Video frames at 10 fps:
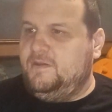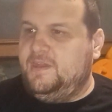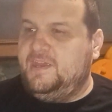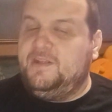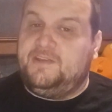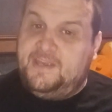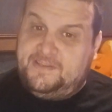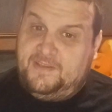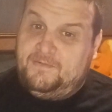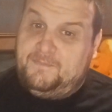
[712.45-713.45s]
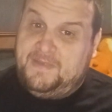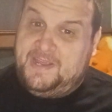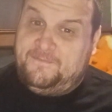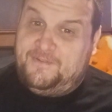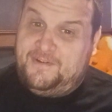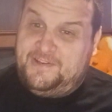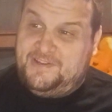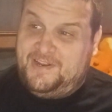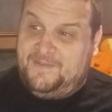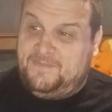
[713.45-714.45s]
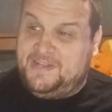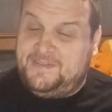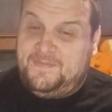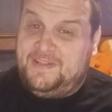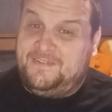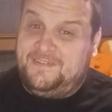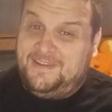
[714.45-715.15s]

He and Kissy were made for each other, about to be